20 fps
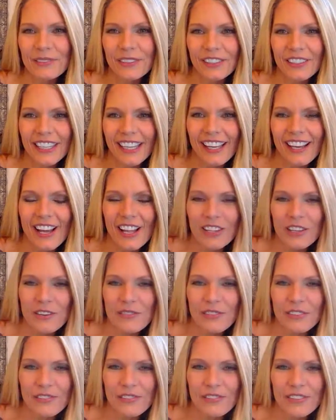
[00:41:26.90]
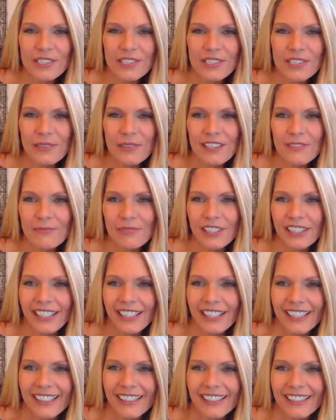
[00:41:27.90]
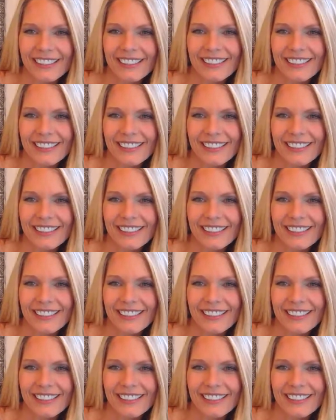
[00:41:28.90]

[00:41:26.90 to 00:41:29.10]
looking all over for Sweet Pea.